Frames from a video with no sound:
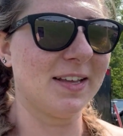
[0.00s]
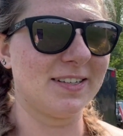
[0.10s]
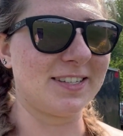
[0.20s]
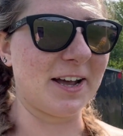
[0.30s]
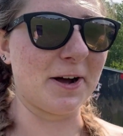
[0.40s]

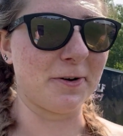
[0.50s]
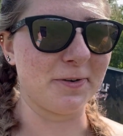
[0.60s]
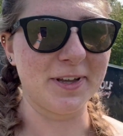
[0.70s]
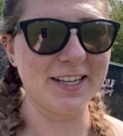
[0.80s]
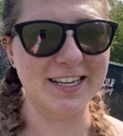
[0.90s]
So
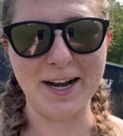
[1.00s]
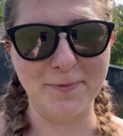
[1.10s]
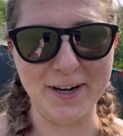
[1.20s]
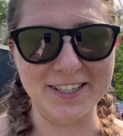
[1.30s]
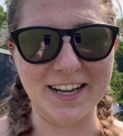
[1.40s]
he's got it
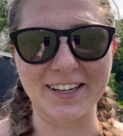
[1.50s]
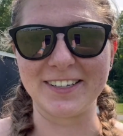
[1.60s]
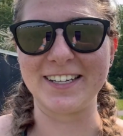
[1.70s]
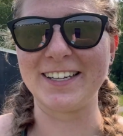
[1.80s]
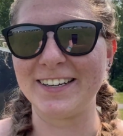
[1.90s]
pretty
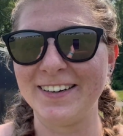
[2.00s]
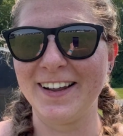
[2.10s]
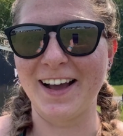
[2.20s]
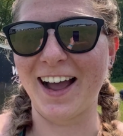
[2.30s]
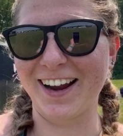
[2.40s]
dialed in.
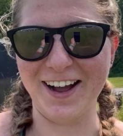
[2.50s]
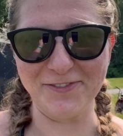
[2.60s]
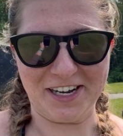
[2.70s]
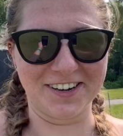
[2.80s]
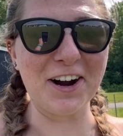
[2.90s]
I got
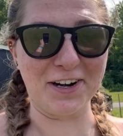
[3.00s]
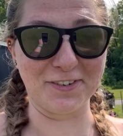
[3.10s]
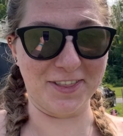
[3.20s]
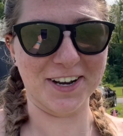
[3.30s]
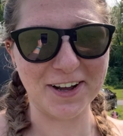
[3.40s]
my car to
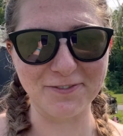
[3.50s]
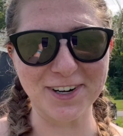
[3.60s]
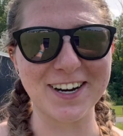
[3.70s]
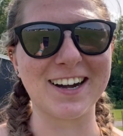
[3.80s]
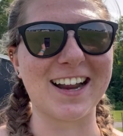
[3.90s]
run the
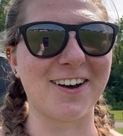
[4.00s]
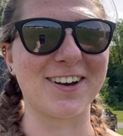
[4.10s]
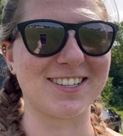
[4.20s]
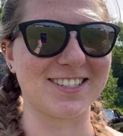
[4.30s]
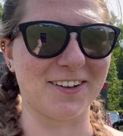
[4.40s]
number. Now
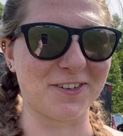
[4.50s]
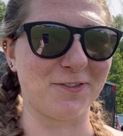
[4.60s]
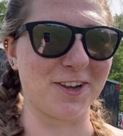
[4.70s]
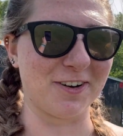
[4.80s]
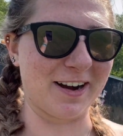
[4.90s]
I just have to
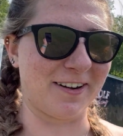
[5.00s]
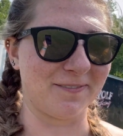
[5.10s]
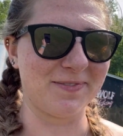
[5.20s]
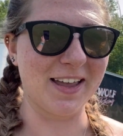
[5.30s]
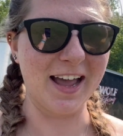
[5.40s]
figure out
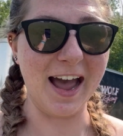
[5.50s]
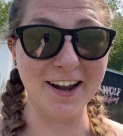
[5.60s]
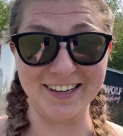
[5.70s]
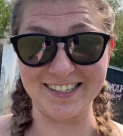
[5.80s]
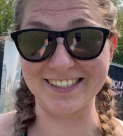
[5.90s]
how
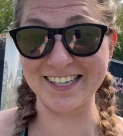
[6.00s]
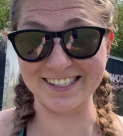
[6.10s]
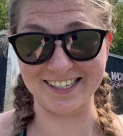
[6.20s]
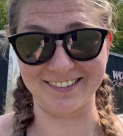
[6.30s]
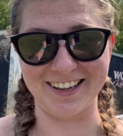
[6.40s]
to
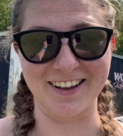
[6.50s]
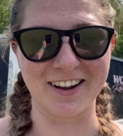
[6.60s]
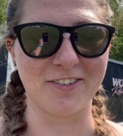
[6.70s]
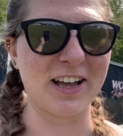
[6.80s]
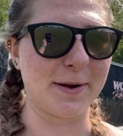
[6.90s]
consistently
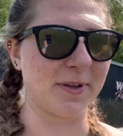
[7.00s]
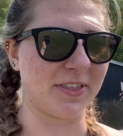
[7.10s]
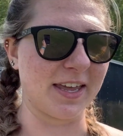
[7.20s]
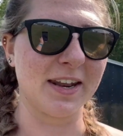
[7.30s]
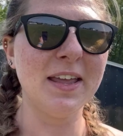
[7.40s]
cut a white with
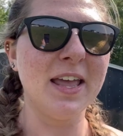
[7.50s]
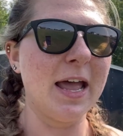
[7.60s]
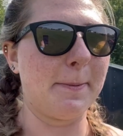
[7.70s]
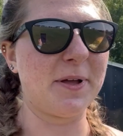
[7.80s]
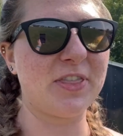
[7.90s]
it.
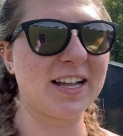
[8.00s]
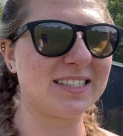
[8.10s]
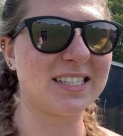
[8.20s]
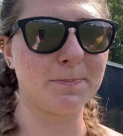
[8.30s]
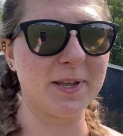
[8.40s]
But that
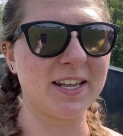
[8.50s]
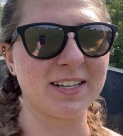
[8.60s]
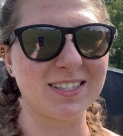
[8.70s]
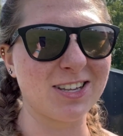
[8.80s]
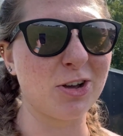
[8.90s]
spin,
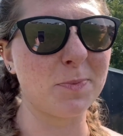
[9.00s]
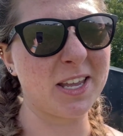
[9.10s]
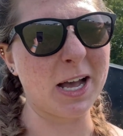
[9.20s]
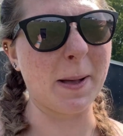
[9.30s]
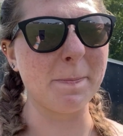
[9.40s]
it slowed
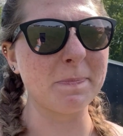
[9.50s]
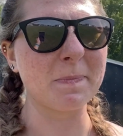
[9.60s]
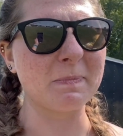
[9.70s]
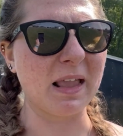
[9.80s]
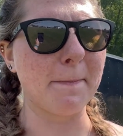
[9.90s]
me up
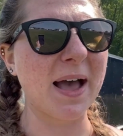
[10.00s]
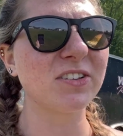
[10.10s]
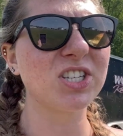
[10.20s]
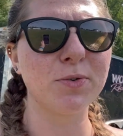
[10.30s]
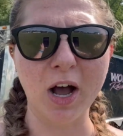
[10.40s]
about
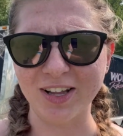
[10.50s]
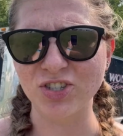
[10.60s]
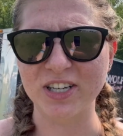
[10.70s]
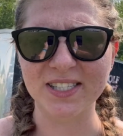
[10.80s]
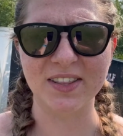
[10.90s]

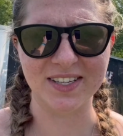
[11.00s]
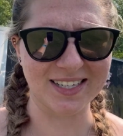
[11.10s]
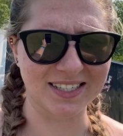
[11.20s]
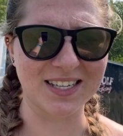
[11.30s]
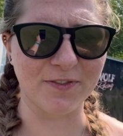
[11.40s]
200ths in the
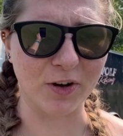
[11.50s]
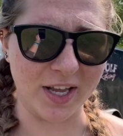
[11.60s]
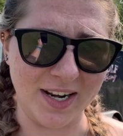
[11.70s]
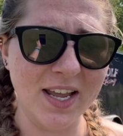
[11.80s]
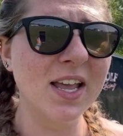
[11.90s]
60 foot.